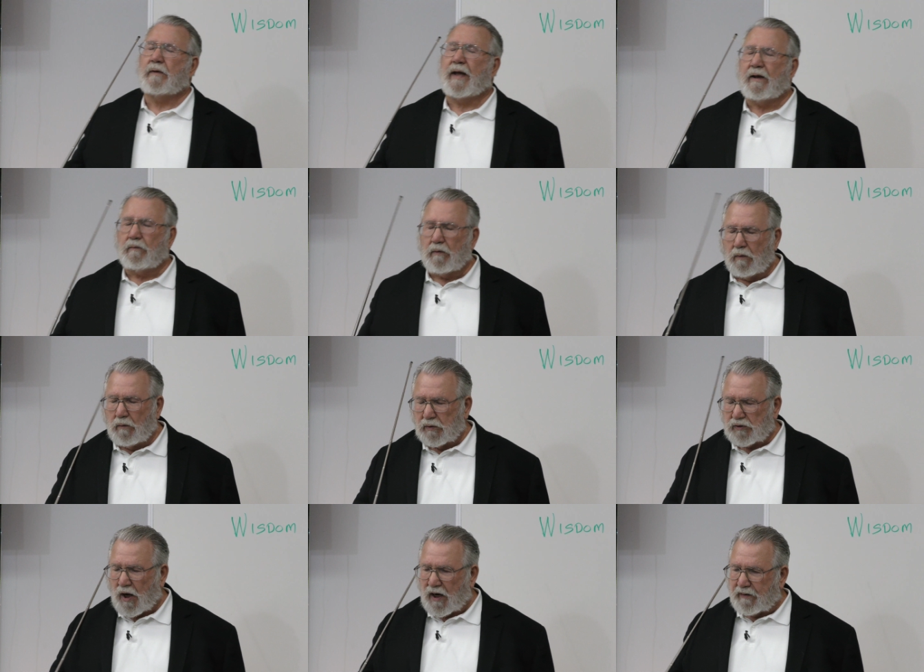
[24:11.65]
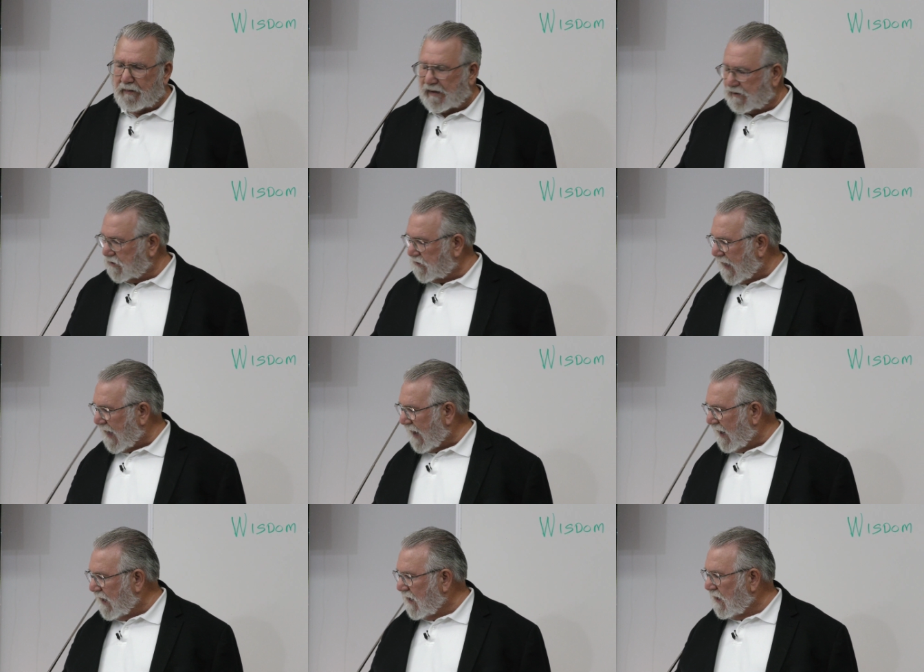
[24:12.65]
and we'll talk about this
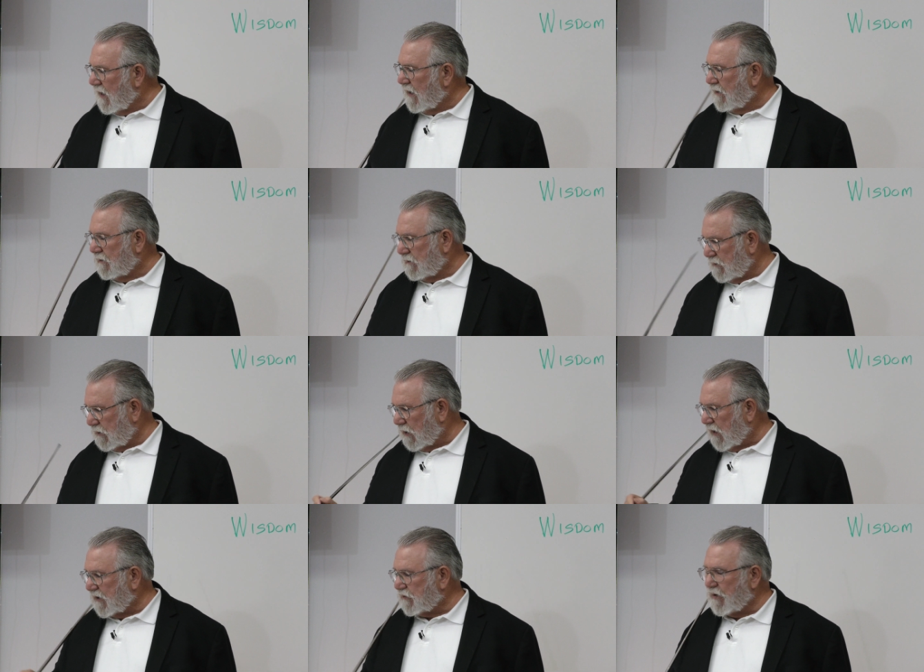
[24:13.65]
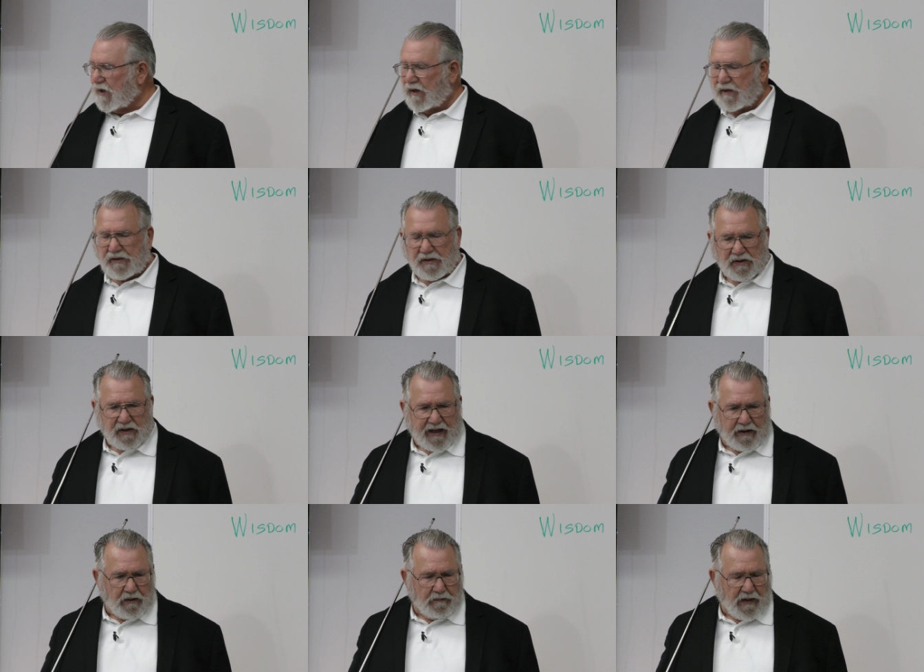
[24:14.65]
as we get into this
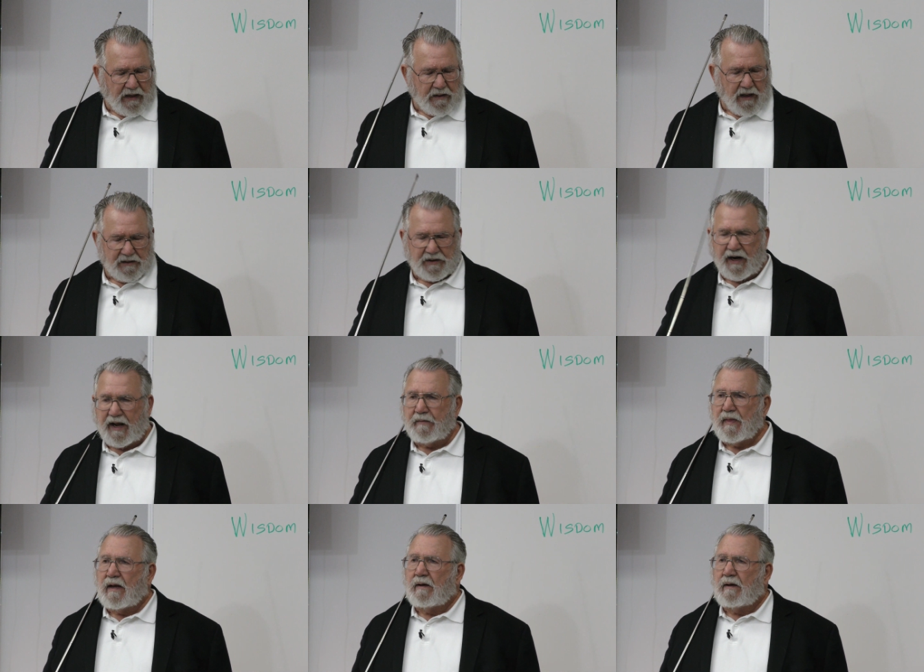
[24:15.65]
later, but not today.